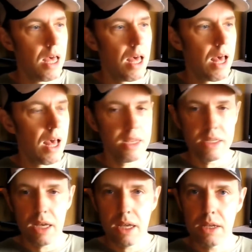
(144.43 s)
And
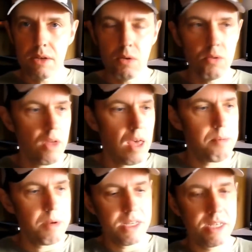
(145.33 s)
how
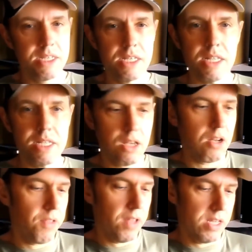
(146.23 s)
many discs is this? I
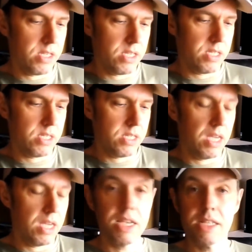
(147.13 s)
can't think. It's
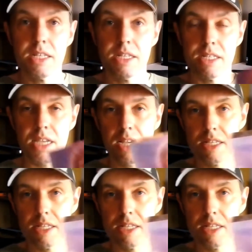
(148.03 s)
6. Yes, it's 6.